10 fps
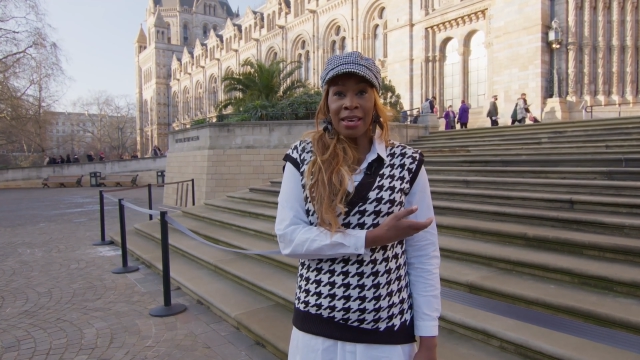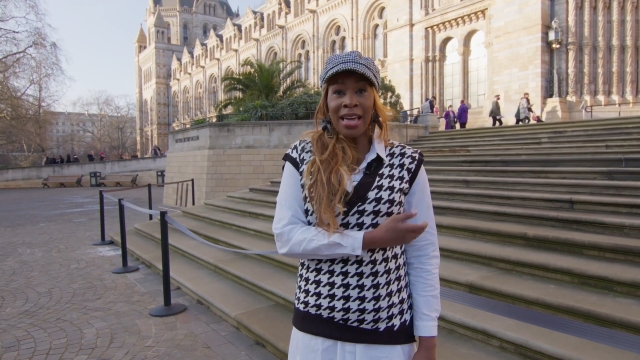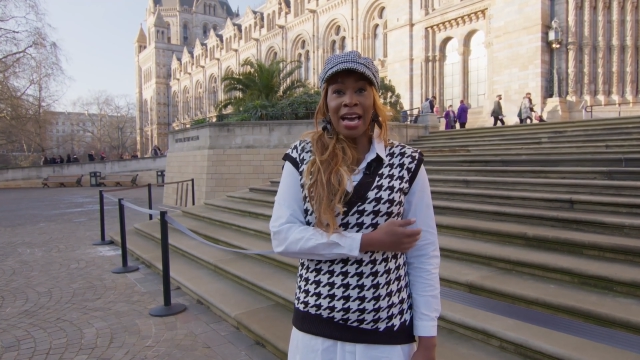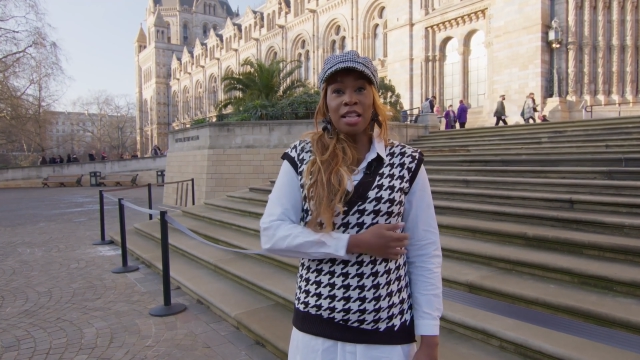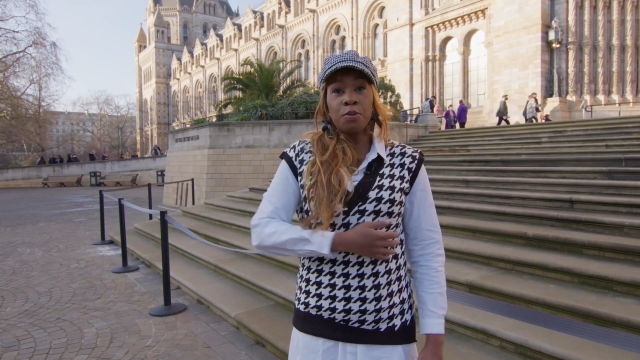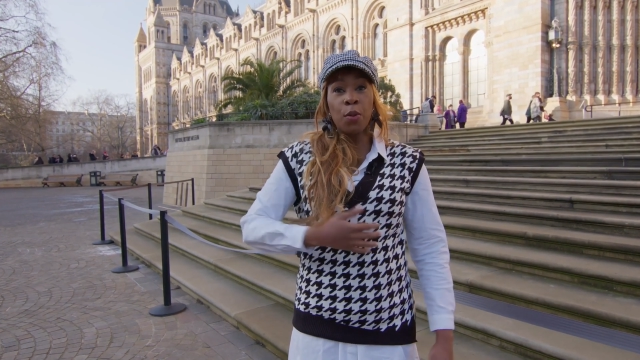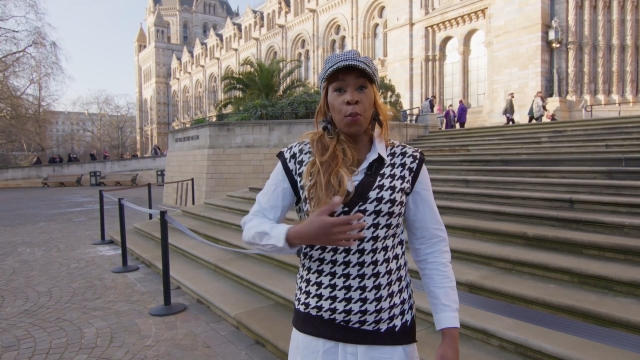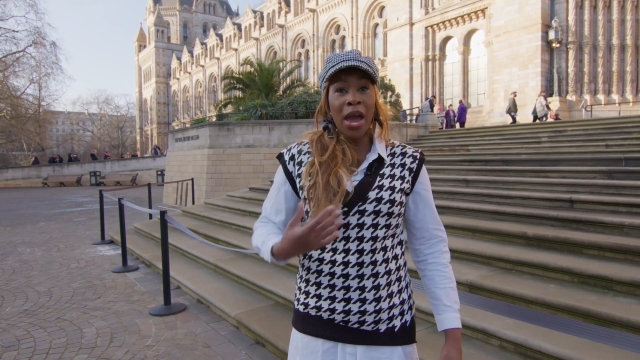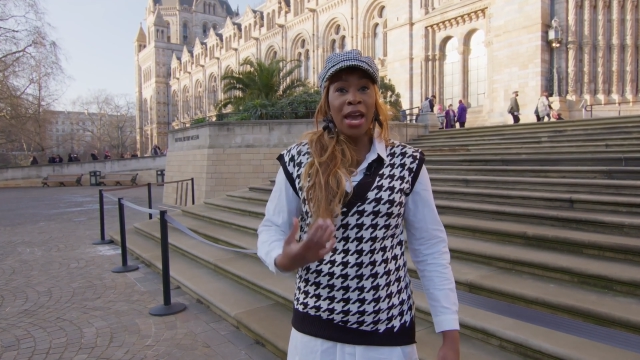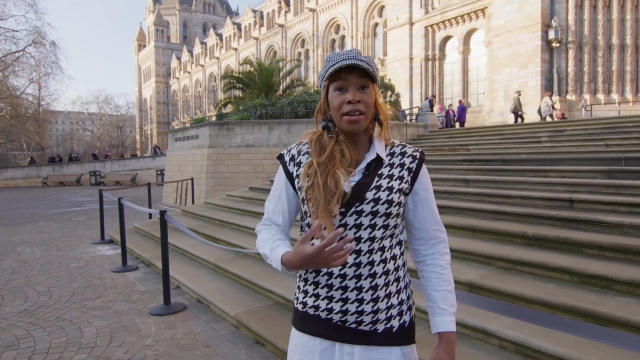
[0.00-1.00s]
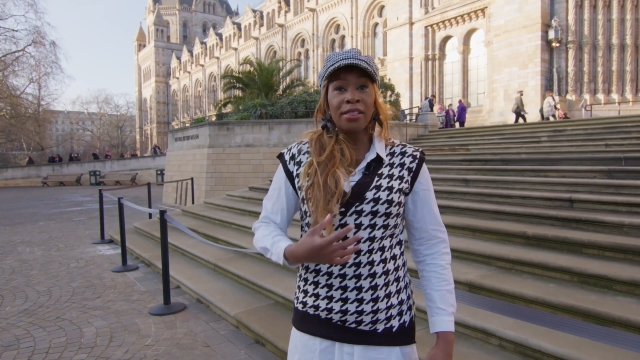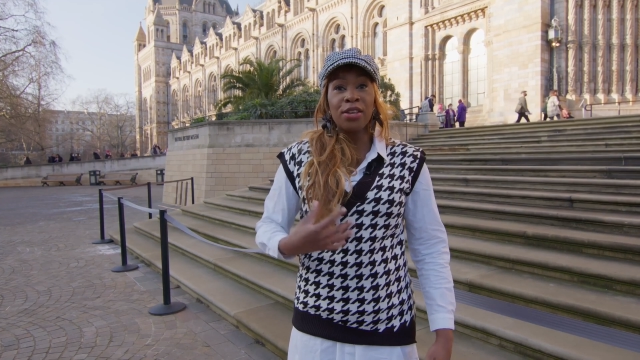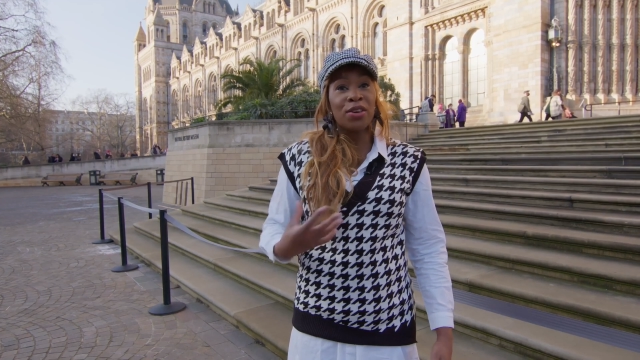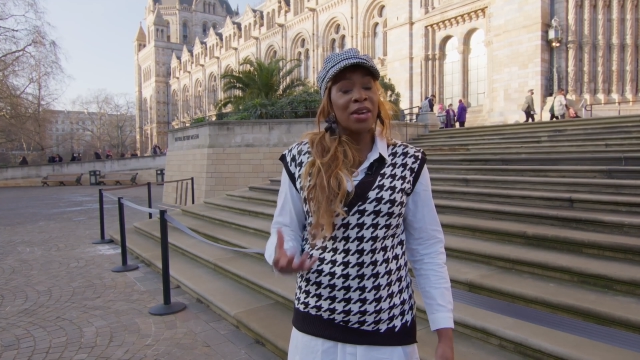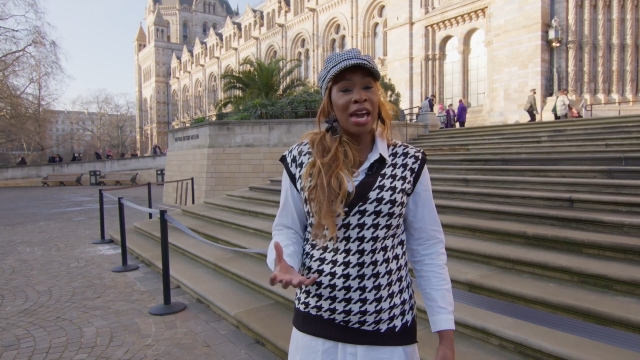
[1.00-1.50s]
That is the way the
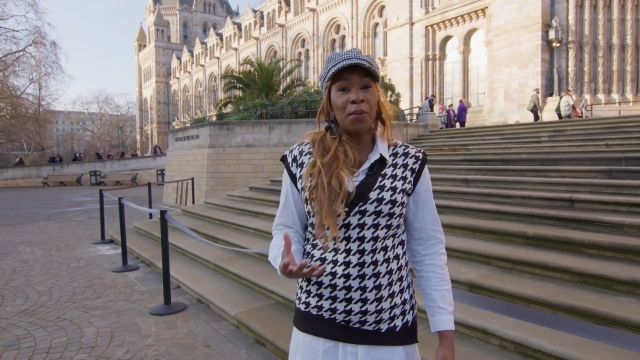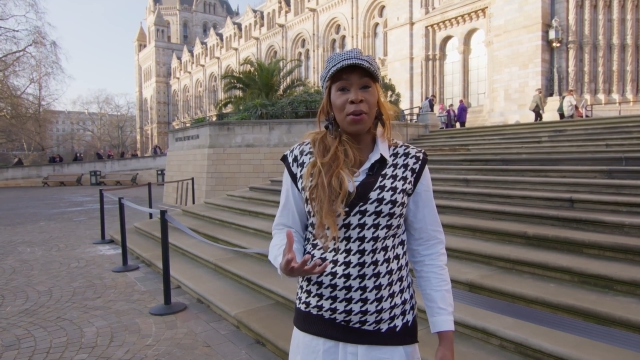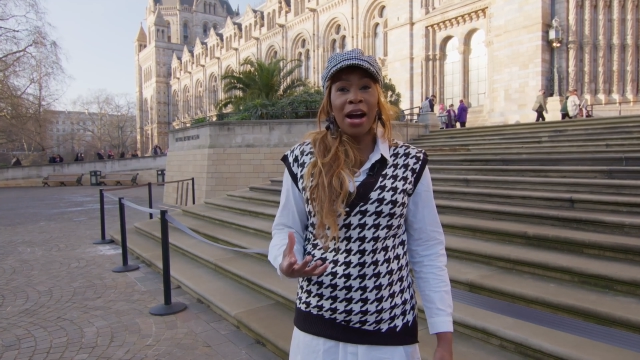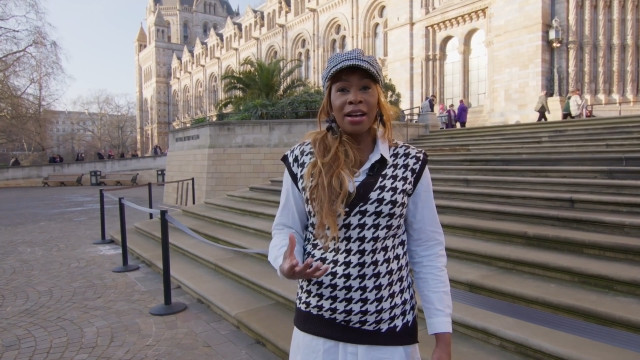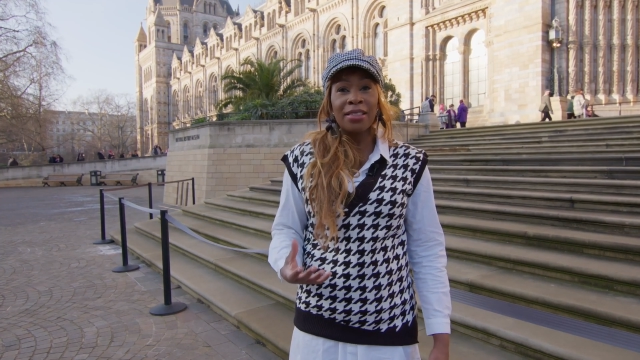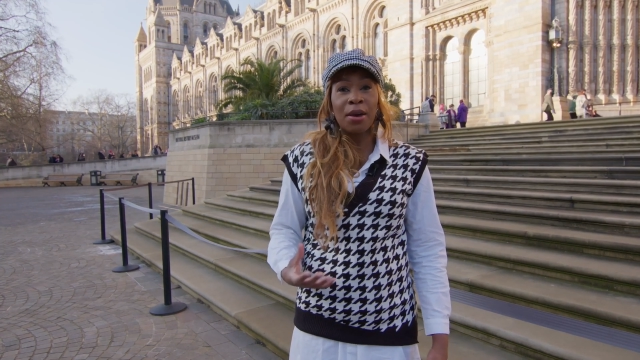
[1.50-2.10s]
U K works.